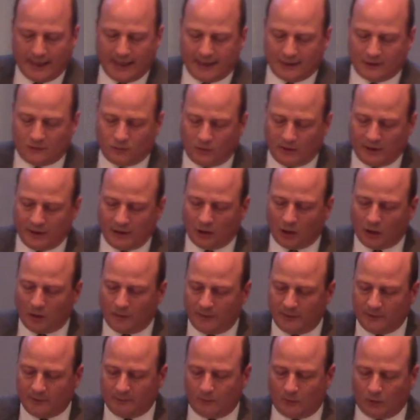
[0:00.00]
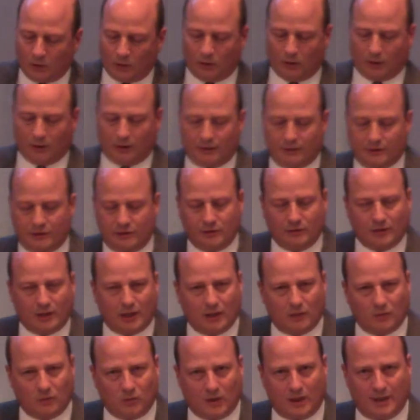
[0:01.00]
as we open more to
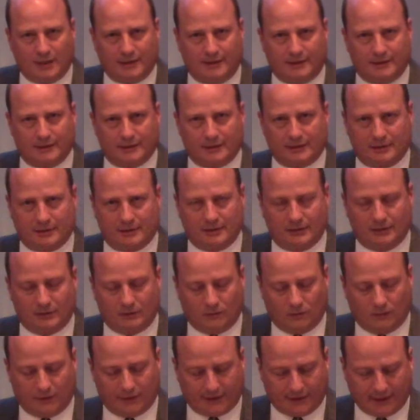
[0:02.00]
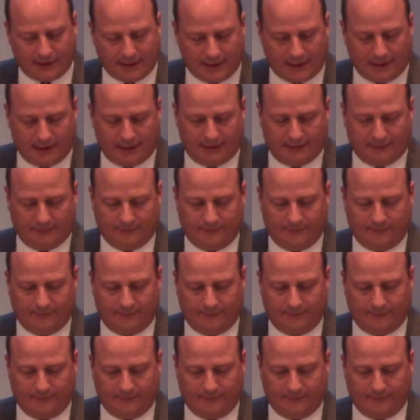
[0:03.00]
our oneness with God.